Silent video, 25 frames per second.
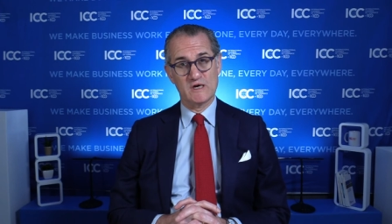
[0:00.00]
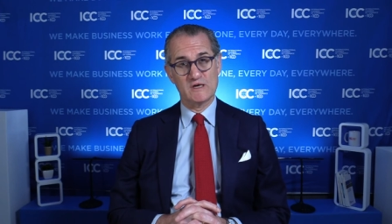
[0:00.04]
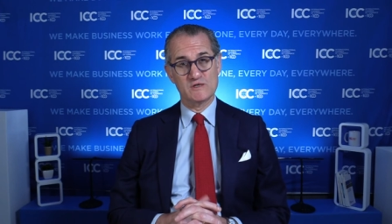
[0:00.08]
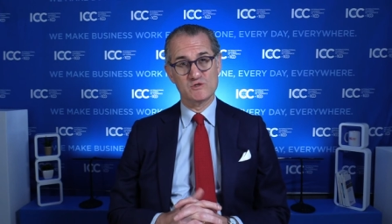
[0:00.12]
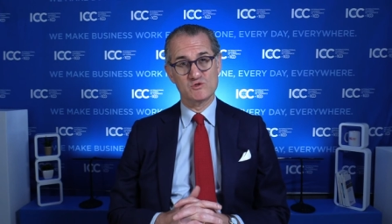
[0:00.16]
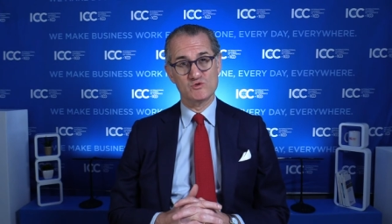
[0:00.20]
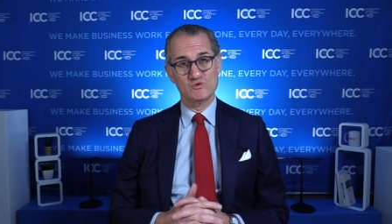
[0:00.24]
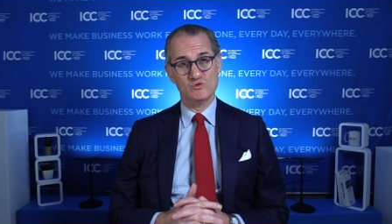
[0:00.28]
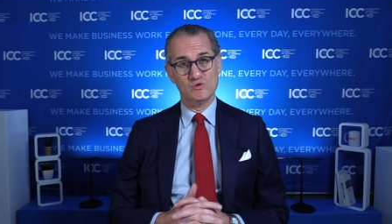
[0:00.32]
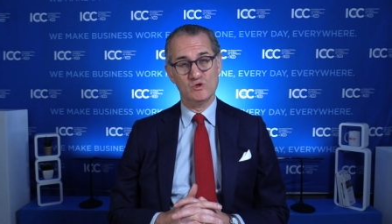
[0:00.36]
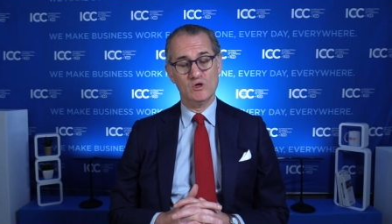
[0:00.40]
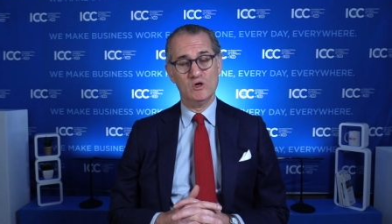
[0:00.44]

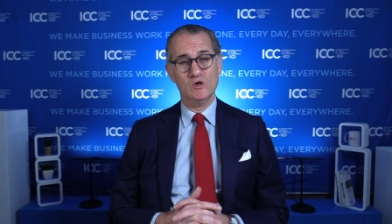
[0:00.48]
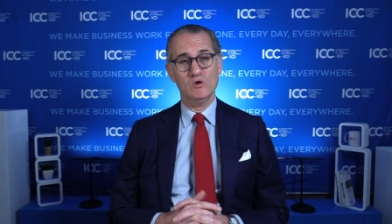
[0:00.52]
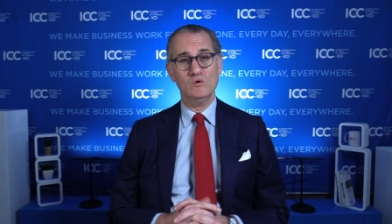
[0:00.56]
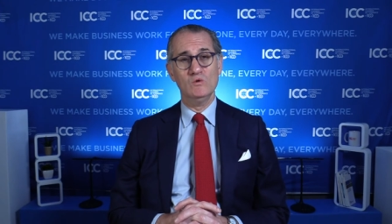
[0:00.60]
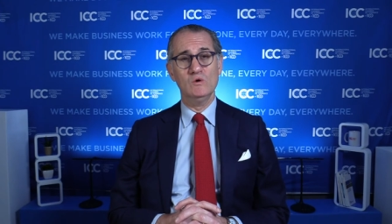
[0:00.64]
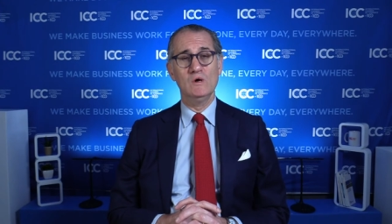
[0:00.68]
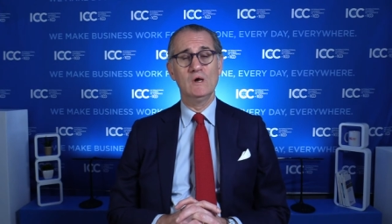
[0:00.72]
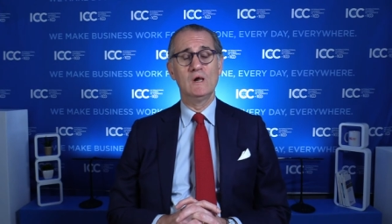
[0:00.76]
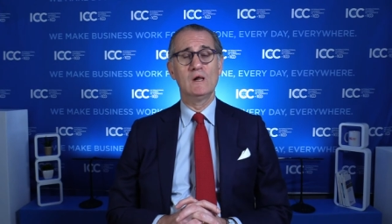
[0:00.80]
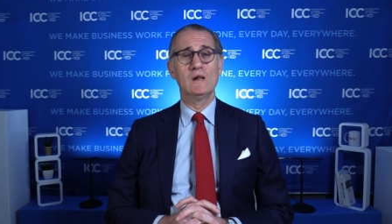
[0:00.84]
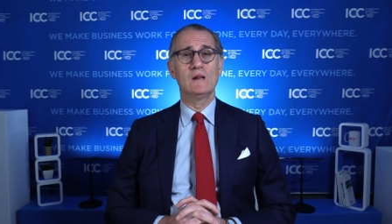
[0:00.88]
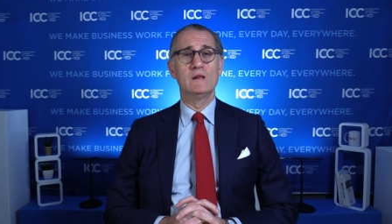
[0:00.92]
As you
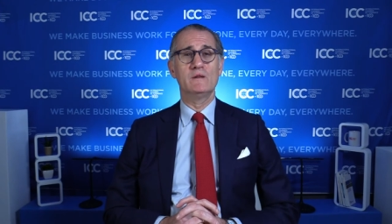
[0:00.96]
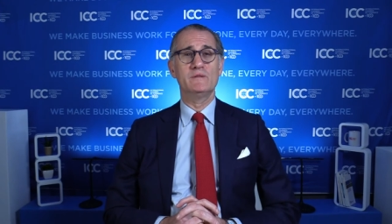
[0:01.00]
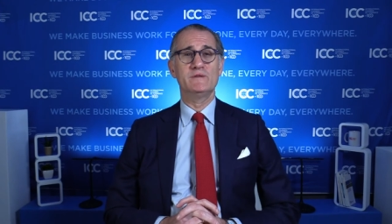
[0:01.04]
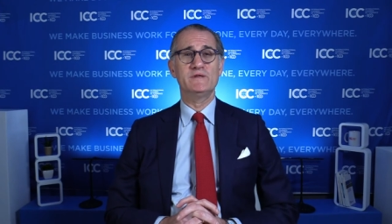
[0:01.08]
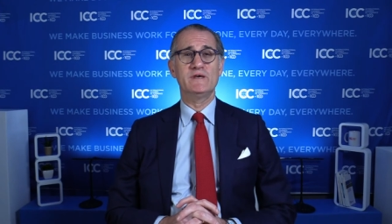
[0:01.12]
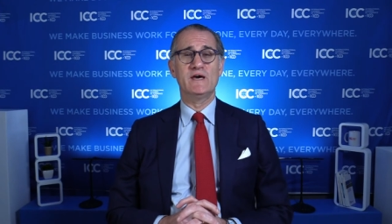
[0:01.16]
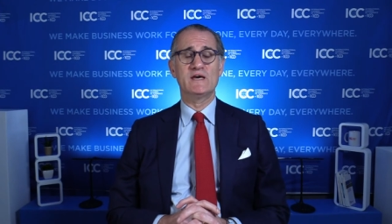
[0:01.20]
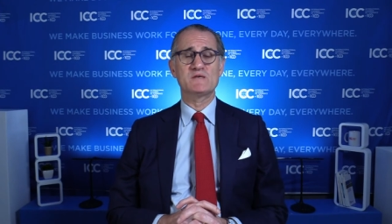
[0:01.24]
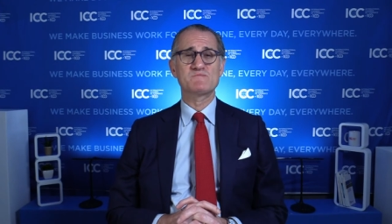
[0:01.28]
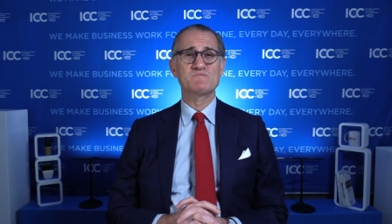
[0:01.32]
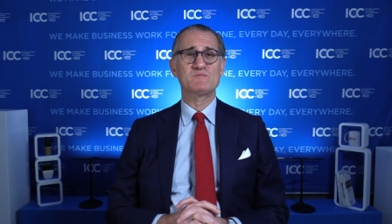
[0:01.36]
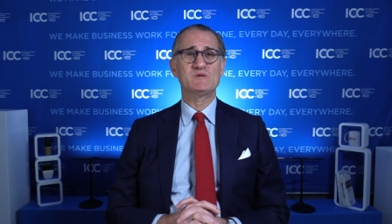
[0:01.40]
know,
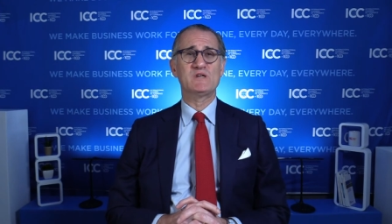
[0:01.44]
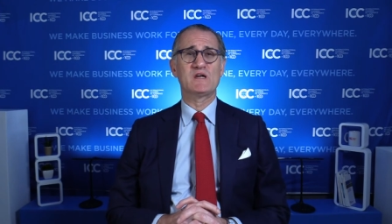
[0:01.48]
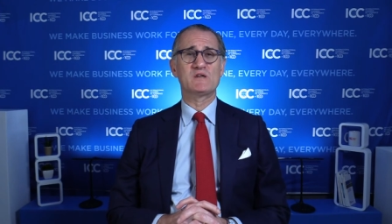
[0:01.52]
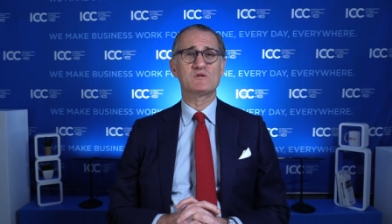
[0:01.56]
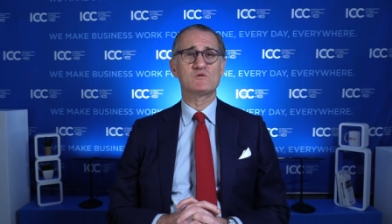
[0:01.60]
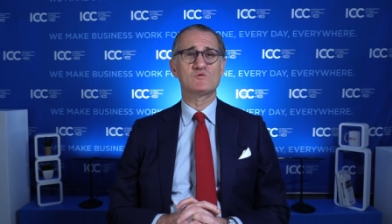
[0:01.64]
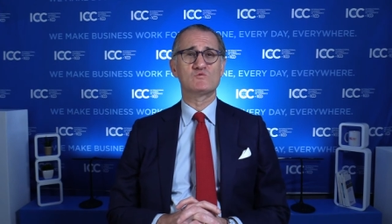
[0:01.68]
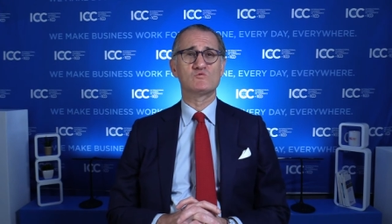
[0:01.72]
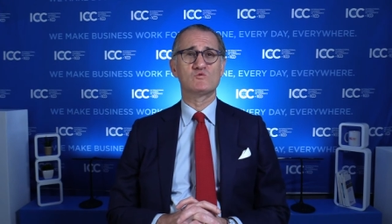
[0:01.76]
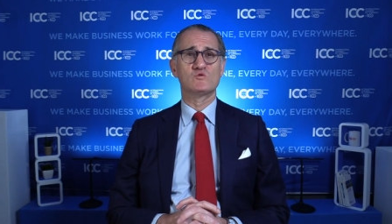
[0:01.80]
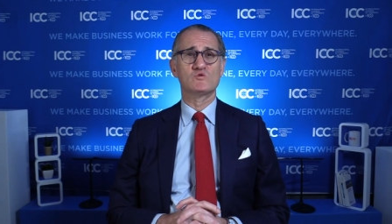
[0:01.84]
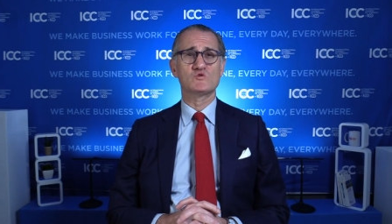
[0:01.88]
the
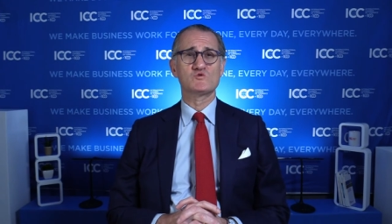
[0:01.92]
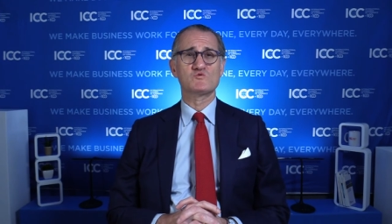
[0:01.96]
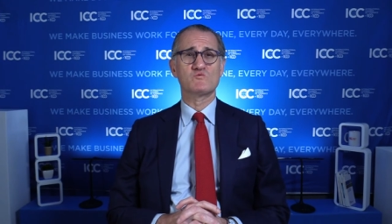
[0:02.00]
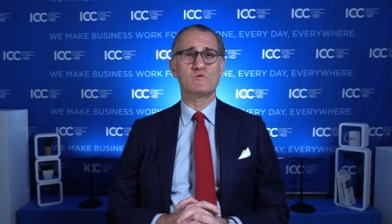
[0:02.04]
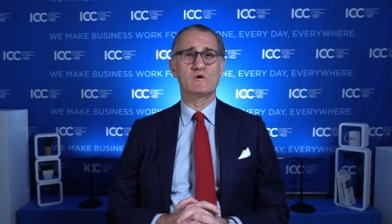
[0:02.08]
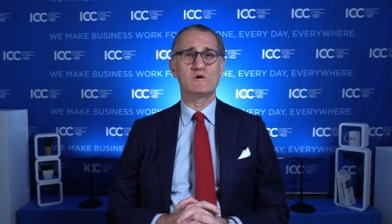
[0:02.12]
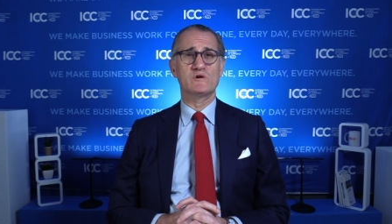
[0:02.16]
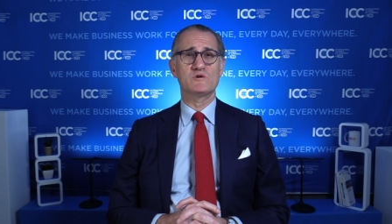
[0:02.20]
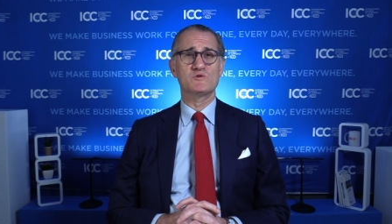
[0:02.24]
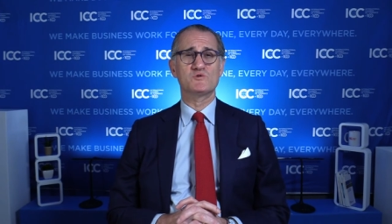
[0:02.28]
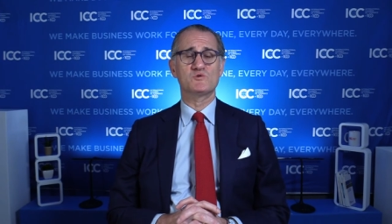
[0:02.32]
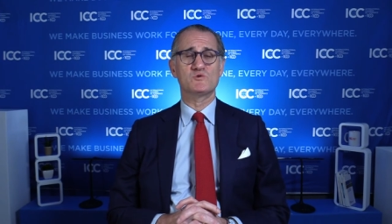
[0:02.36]
expedited rules
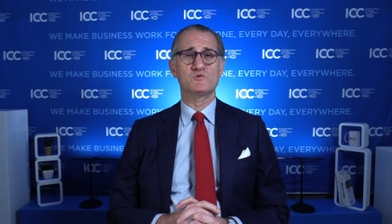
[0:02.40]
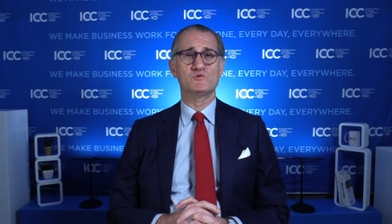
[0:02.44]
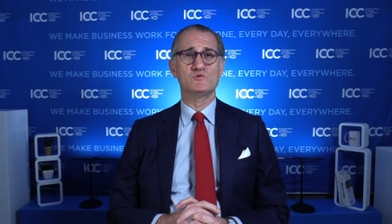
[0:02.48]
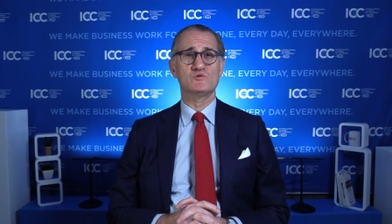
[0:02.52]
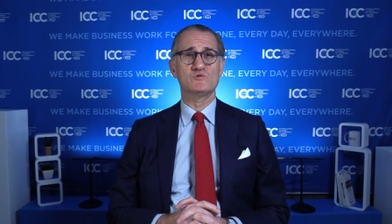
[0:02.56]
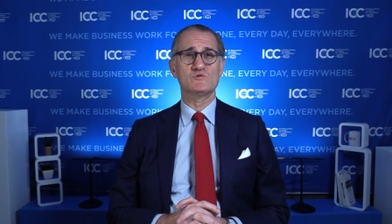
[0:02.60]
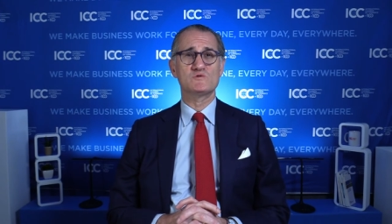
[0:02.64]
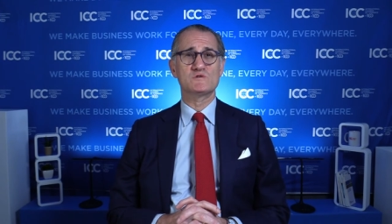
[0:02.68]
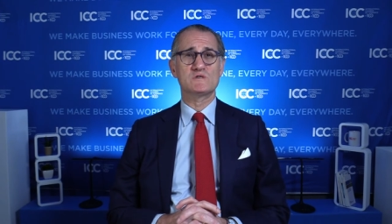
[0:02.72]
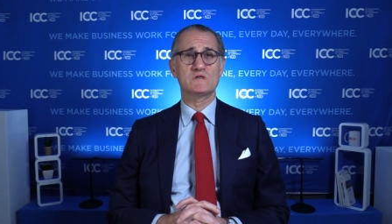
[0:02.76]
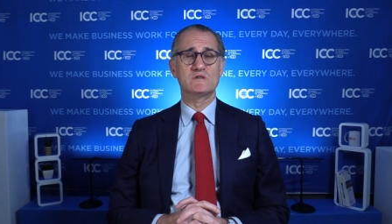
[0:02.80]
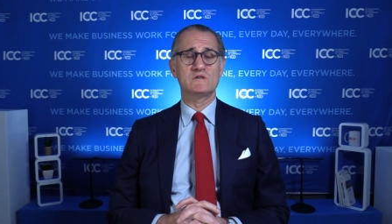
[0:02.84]
were
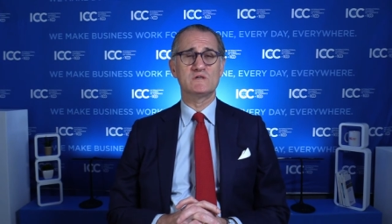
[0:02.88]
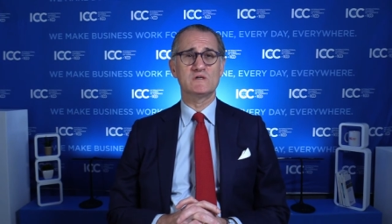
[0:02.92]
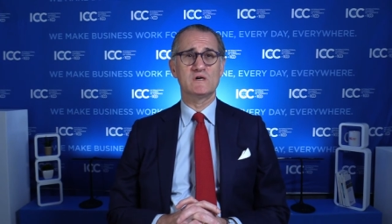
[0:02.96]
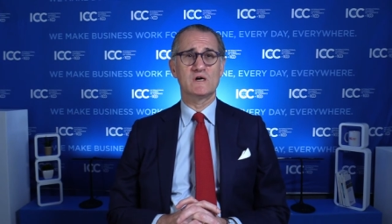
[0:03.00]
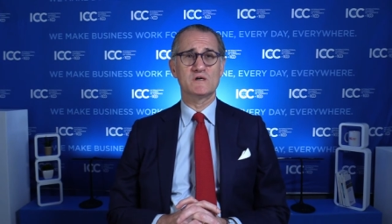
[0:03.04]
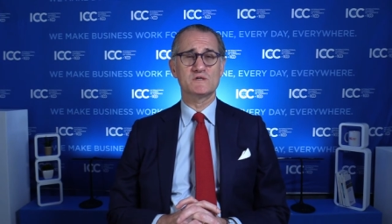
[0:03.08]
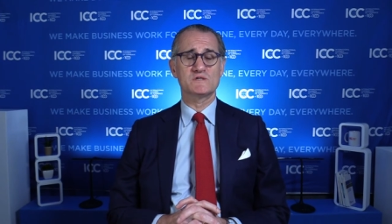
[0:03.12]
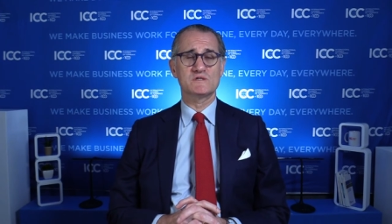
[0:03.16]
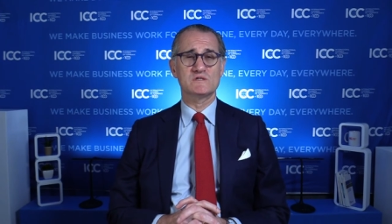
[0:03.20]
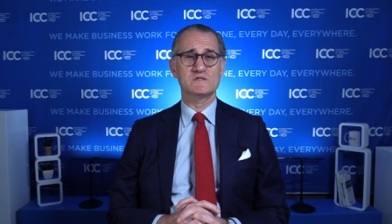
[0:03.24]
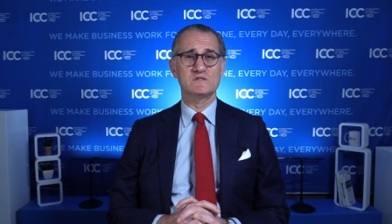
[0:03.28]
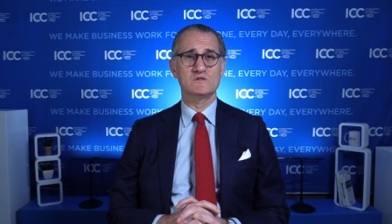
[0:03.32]
introduced in the
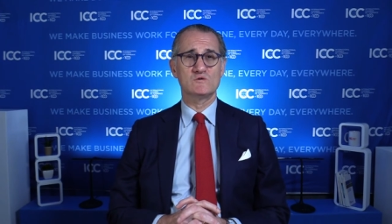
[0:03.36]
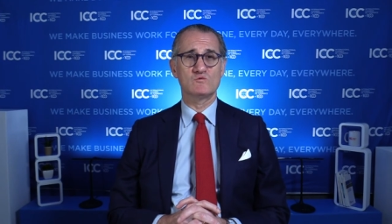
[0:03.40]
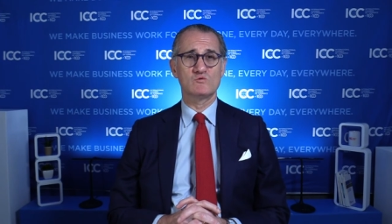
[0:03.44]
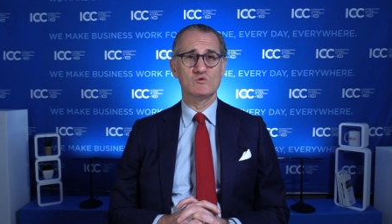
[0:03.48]
ICC